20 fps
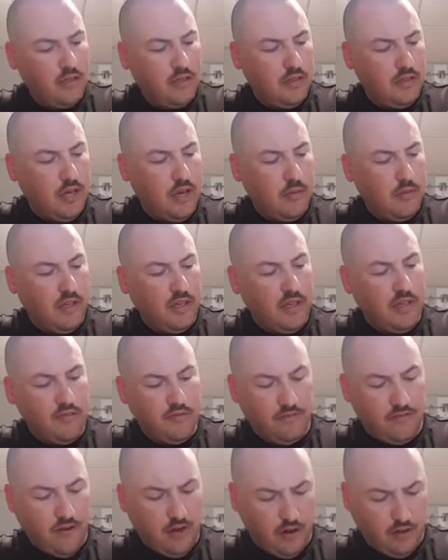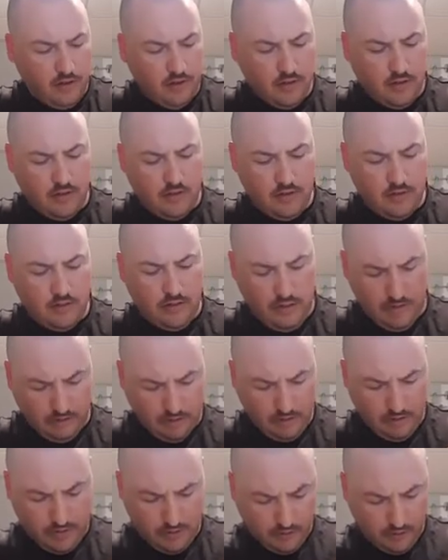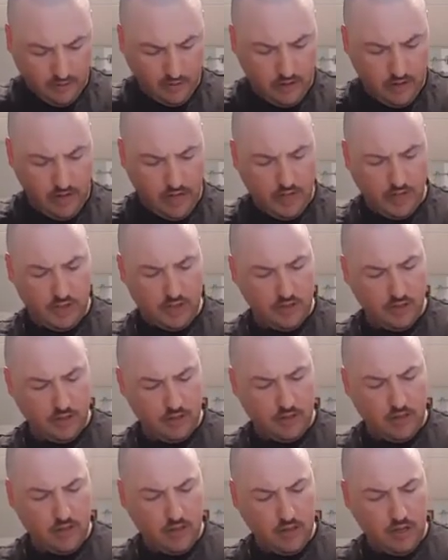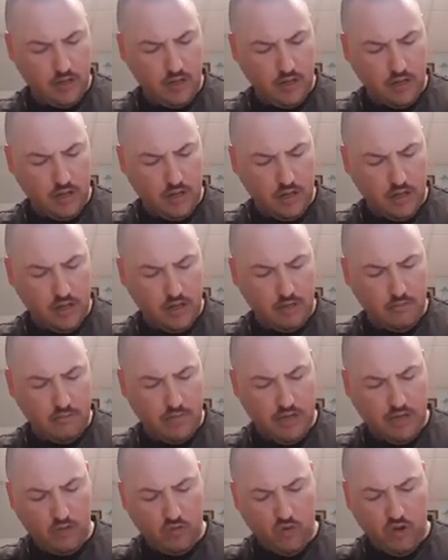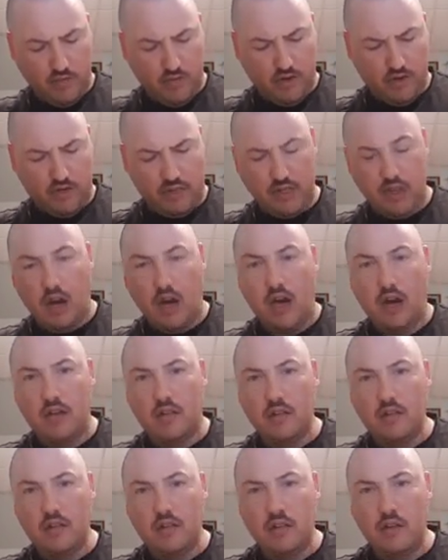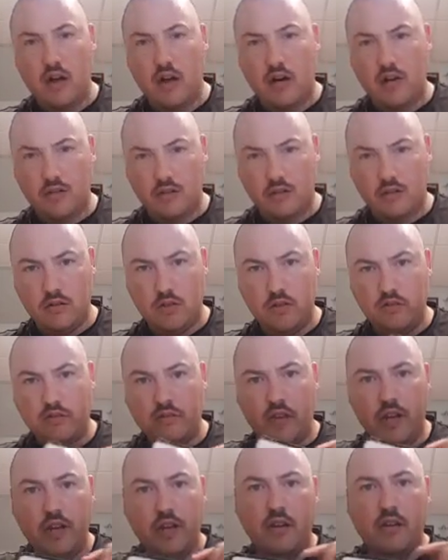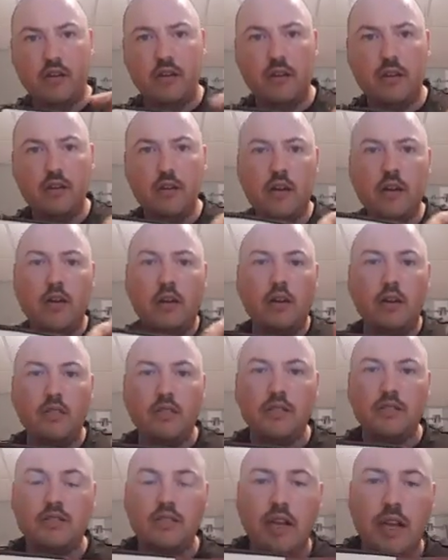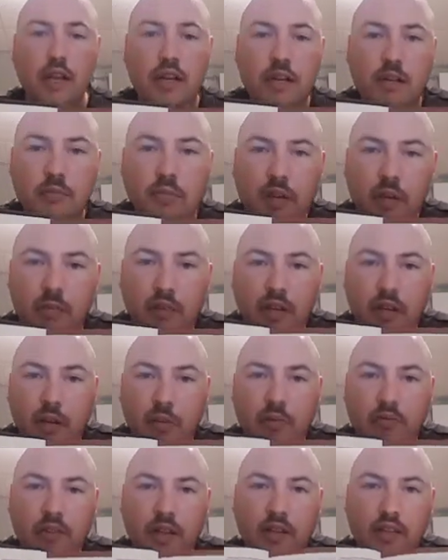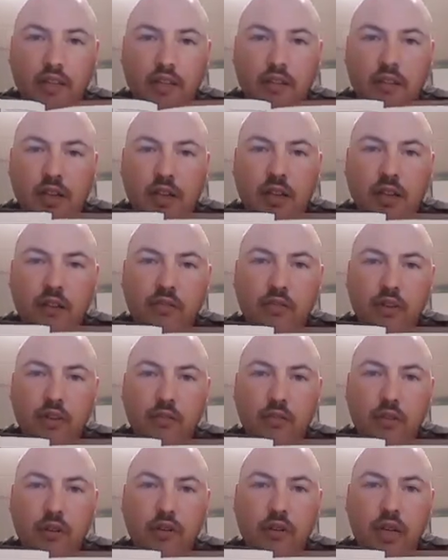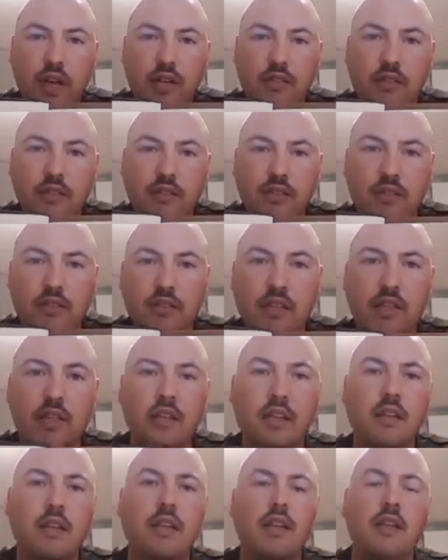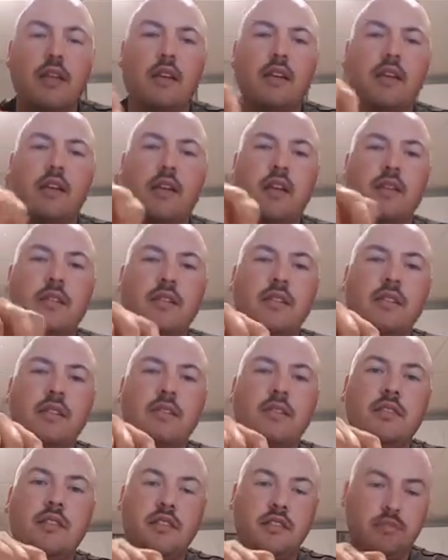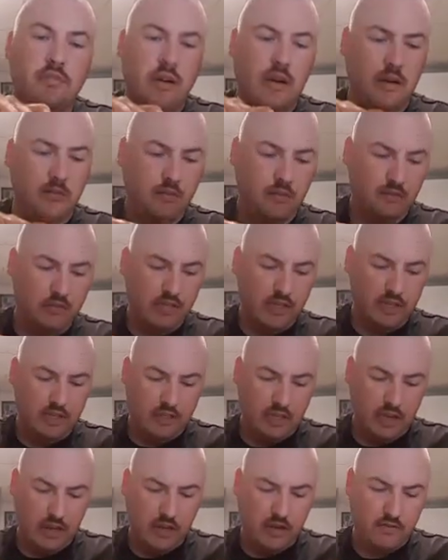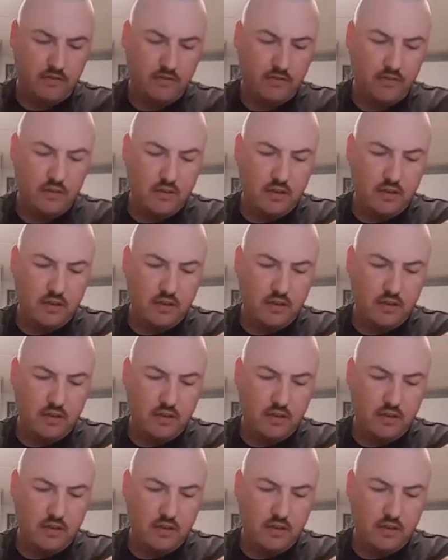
coming in first. Talks about the creation. Men, women, and God. A little article over here on the side. It'd probably help if I can get that over here where you can actually see it. This Bible does have,